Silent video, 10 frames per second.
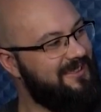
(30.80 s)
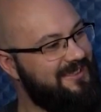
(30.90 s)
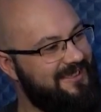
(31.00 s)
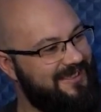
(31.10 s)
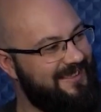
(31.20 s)

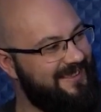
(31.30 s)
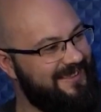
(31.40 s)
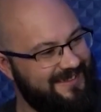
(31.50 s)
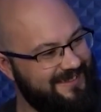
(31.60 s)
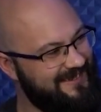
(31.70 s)

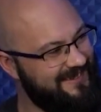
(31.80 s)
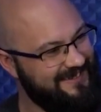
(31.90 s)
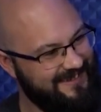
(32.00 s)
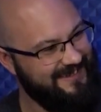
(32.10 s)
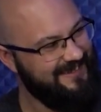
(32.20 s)

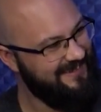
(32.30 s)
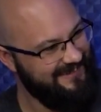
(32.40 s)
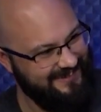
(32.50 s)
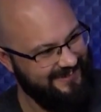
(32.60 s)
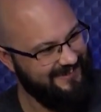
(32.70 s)

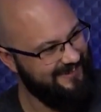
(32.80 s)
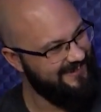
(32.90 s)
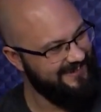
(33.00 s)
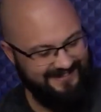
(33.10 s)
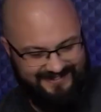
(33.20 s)

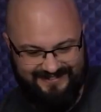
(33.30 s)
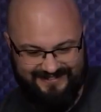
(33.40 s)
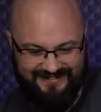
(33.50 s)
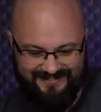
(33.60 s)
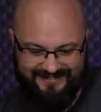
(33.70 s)

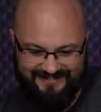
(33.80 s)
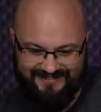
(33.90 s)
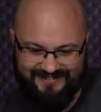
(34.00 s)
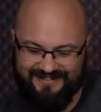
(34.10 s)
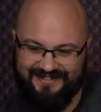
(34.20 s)

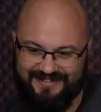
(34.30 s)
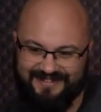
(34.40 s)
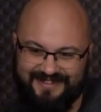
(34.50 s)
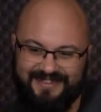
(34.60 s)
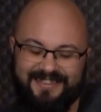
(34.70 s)

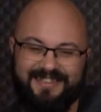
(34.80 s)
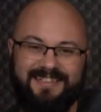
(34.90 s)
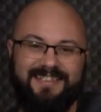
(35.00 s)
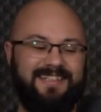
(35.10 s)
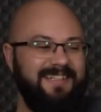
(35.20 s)

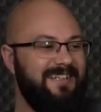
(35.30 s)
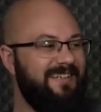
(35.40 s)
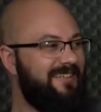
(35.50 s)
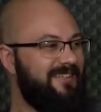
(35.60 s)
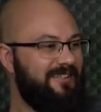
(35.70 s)

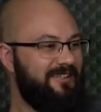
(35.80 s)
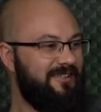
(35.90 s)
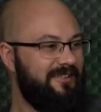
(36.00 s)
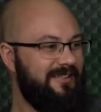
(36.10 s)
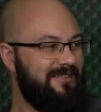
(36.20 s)

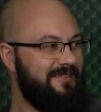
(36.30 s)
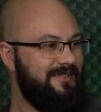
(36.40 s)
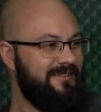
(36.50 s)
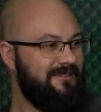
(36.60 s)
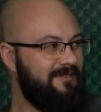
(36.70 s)

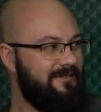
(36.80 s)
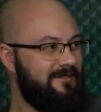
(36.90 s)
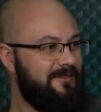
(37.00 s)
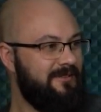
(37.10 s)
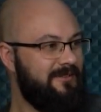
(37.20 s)

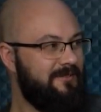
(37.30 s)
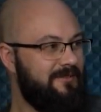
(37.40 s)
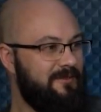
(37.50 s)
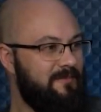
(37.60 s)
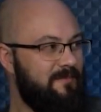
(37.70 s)

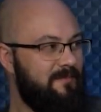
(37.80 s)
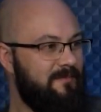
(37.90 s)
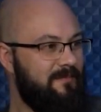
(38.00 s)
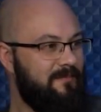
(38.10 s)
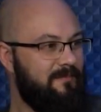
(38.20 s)

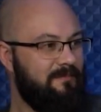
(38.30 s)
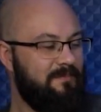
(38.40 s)
(not speaking)